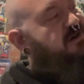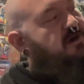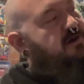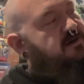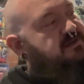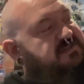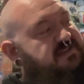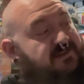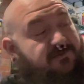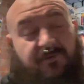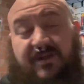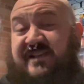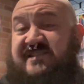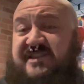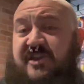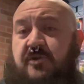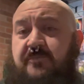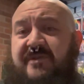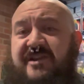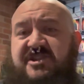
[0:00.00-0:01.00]
Arctic
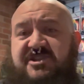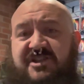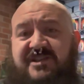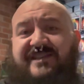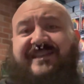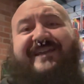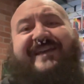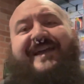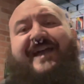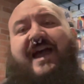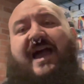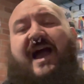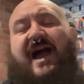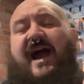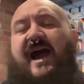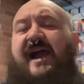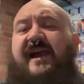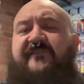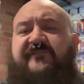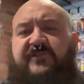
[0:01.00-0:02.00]
Rescue Mission,
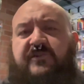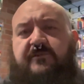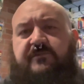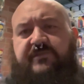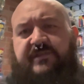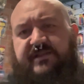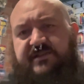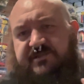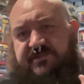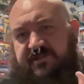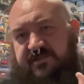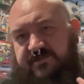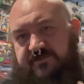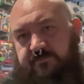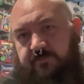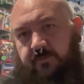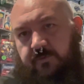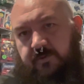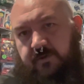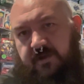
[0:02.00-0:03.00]
I view this as
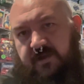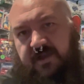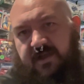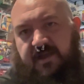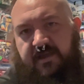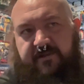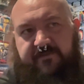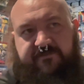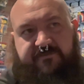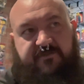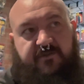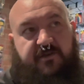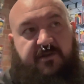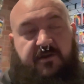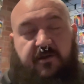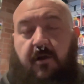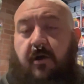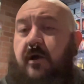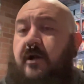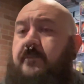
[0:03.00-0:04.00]
more of
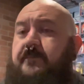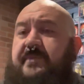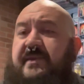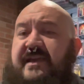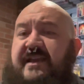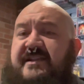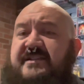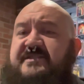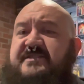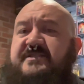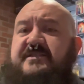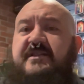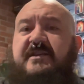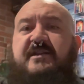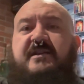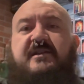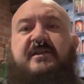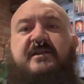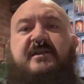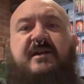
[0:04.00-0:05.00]
an art piece.
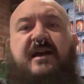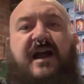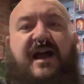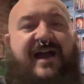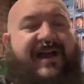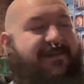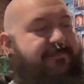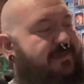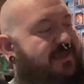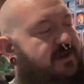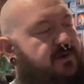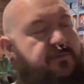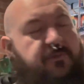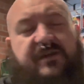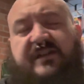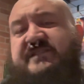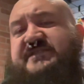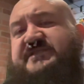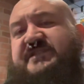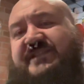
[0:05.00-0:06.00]
I'm
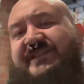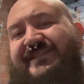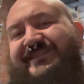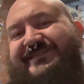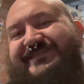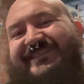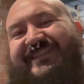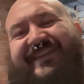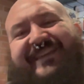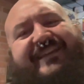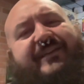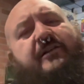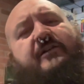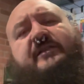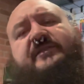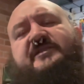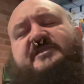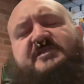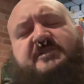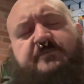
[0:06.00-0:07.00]
interested in getting
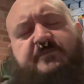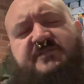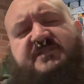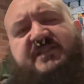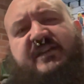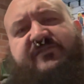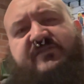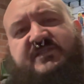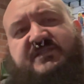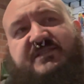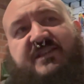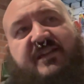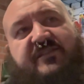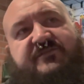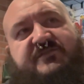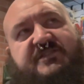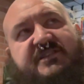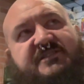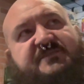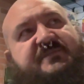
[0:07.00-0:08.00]
all the Super 7
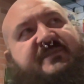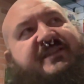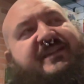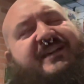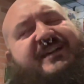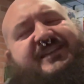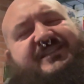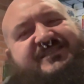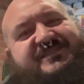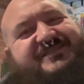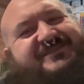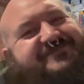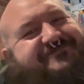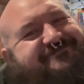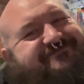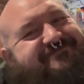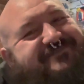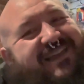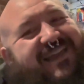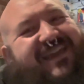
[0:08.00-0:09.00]
stuff just because
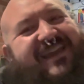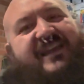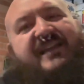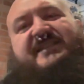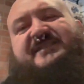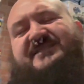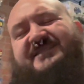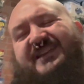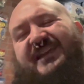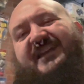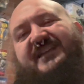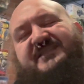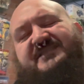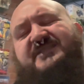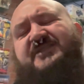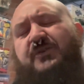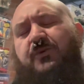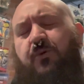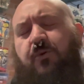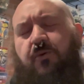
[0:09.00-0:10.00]
it's
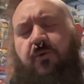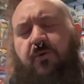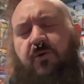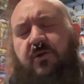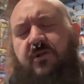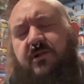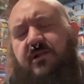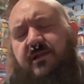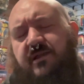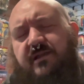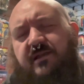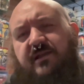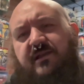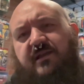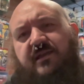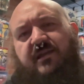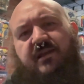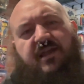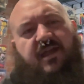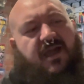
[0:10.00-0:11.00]
cool.
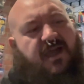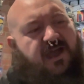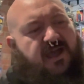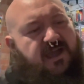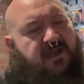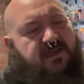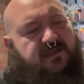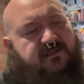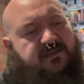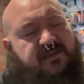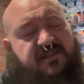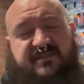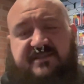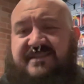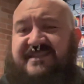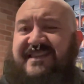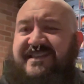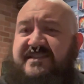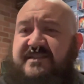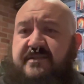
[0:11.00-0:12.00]
It's
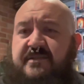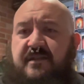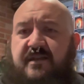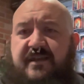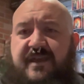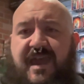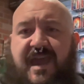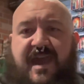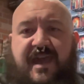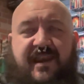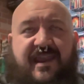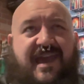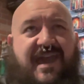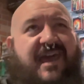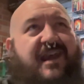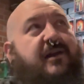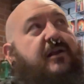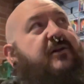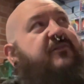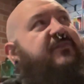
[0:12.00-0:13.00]
neat to look at. I
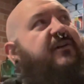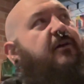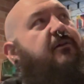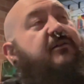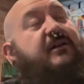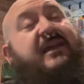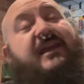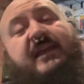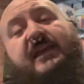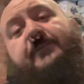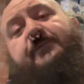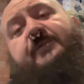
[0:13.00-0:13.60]
don't know if I'll keep